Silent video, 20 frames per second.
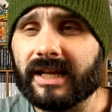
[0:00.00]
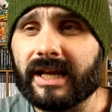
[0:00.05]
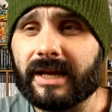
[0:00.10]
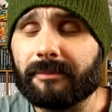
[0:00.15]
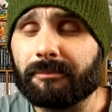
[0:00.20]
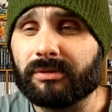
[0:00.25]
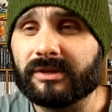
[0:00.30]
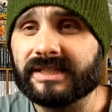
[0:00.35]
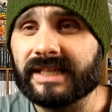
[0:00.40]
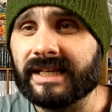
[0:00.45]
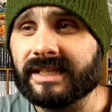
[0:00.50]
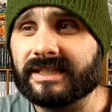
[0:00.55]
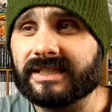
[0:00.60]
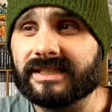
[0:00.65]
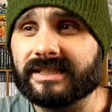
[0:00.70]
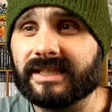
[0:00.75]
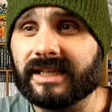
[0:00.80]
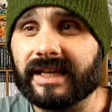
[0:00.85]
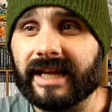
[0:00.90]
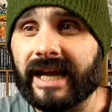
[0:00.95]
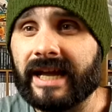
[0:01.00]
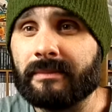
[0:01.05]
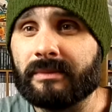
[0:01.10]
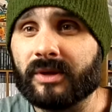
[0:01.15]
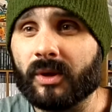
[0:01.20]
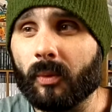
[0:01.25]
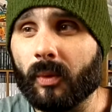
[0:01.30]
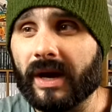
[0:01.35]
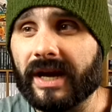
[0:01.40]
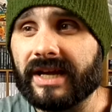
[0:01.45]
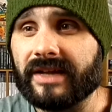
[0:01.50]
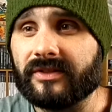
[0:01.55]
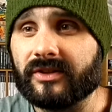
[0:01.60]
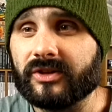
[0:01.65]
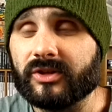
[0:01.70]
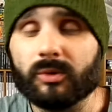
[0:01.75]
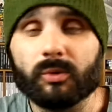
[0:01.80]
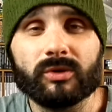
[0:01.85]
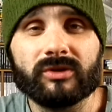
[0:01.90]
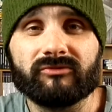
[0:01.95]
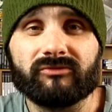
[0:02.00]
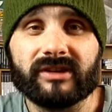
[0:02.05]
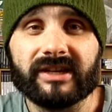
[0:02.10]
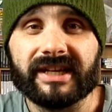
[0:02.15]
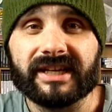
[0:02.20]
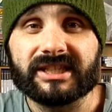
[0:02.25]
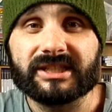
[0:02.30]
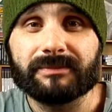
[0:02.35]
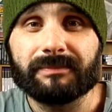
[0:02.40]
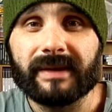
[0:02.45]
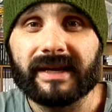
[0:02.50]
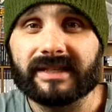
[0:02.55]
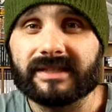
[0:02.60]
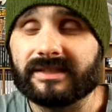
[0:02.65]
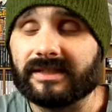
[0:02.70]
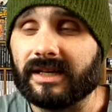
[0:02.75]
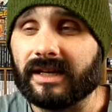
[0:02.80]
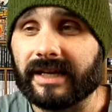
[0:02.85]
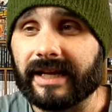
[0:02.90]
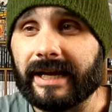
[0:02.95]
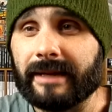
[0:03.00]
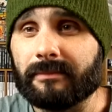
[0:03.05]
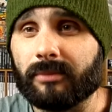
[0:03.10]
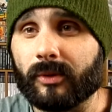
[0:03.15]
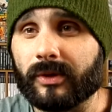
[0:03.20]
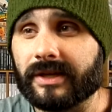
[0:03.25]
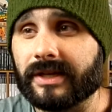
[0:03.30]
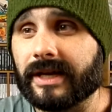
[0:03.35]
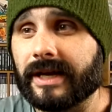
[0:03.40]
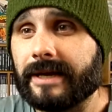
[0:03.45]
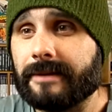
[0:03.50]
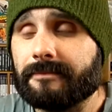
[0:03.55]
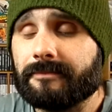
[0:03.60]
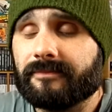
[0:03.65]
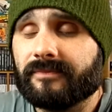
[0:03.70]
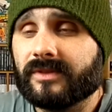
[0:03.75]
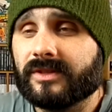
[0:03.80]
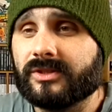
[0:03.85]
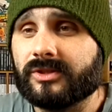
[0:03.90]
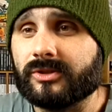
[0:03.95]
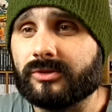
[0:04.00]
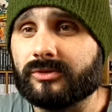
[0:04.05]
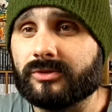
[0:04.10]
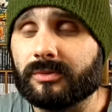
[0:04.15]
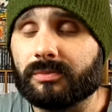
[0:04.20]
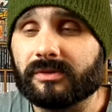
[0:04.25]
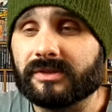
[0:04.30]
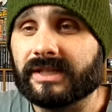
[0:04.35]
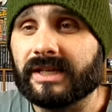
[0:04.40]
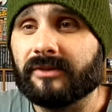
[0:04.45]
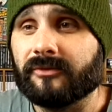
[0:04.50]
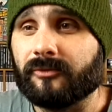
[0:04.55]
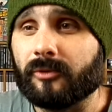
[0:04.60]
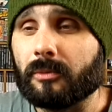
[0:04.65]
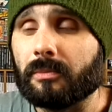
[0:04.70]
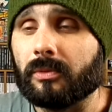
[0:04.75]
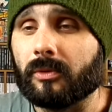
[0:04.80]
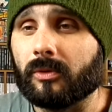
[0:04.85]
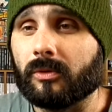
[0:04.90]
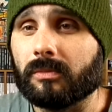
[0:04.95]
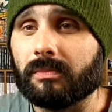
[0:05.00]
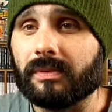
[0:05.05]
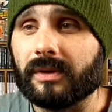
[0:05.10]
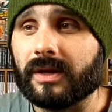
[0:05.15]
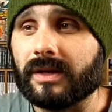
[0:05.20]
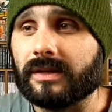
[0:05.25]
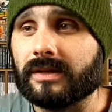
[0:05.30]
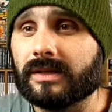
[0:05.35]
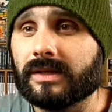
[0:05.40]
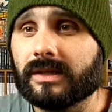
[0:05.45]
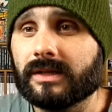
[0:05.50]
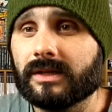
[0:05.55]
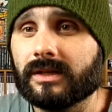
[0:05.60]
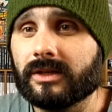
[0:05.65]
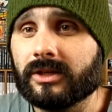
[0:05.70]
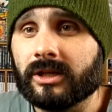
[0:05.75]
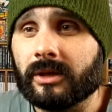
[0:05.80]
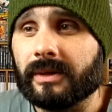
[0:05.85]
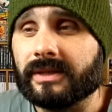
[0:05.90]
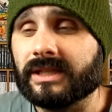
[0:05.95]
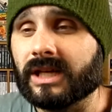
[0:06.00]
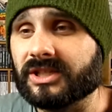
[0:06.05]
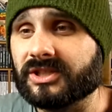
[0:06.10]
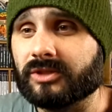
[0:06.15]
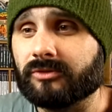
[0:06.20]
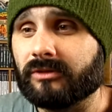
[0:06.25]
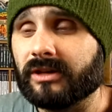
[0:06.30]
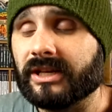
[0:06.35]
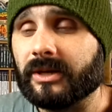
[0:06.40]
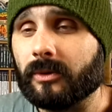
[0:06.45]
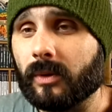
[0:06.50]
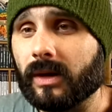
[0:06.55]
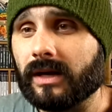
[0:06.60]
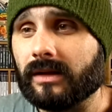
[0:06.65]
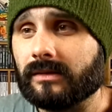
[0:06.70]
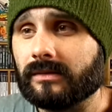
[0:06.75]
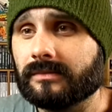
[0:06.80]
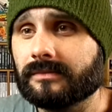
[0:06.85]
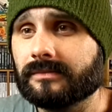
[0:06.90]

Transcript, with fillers: it presents the game in a way that you wouldn't really expect a Game Boy game to, to present football. But, you know, it does it really well.